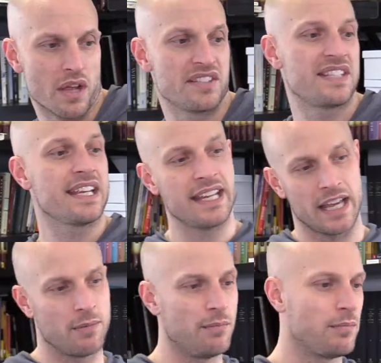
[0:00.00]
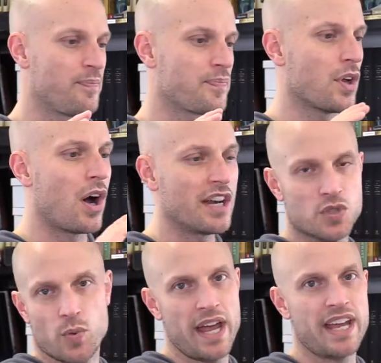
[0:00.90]
send him on
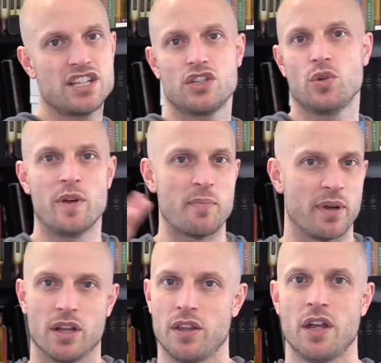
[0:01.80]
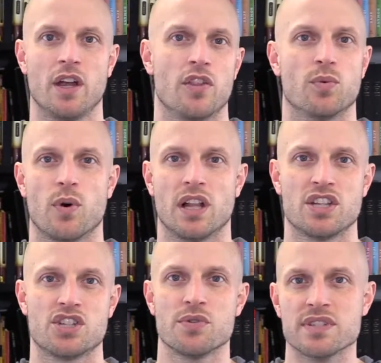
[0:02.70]
his way to rebuild the wall
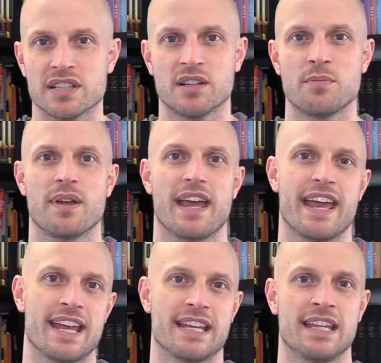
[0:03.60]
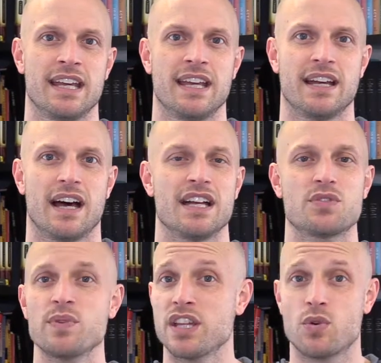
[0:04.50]
in Jerusalem. And
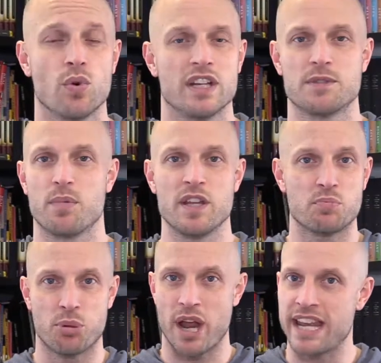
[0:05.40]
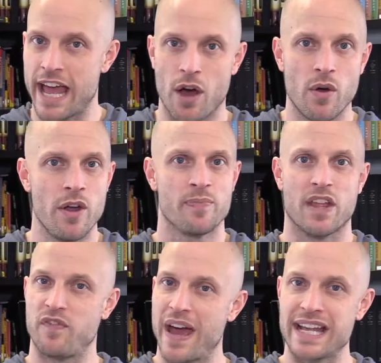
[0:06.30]
it's really cool. He's prayed now
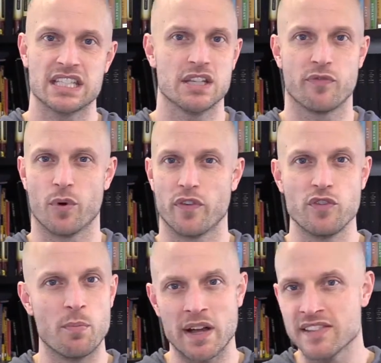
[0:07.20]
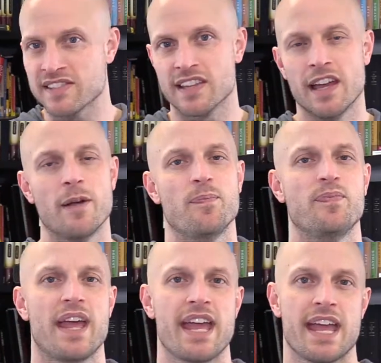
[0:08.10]
and fasted for a few months.
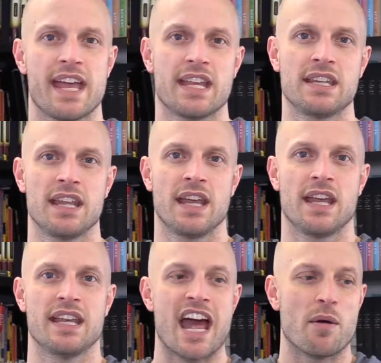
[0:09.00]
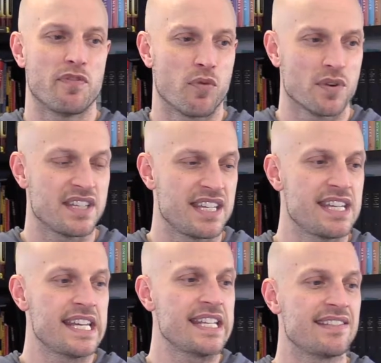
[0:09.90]
And now before the
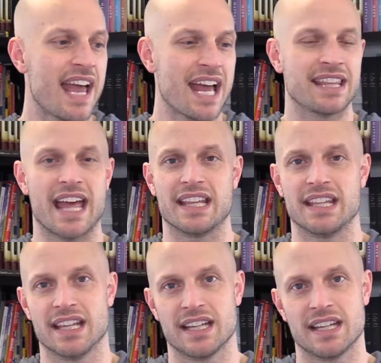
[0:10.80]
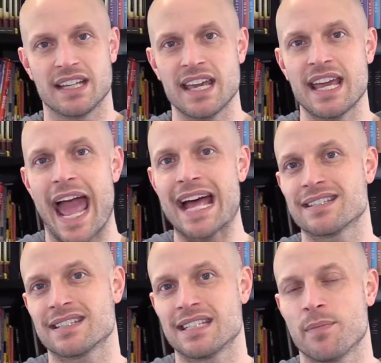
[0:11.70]
king, he's sad that the king
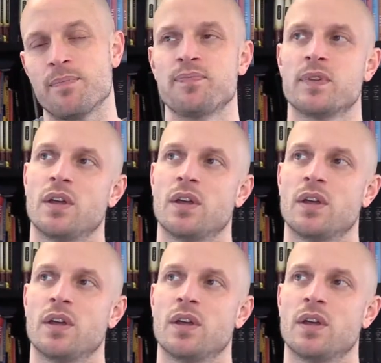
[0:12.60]
asks him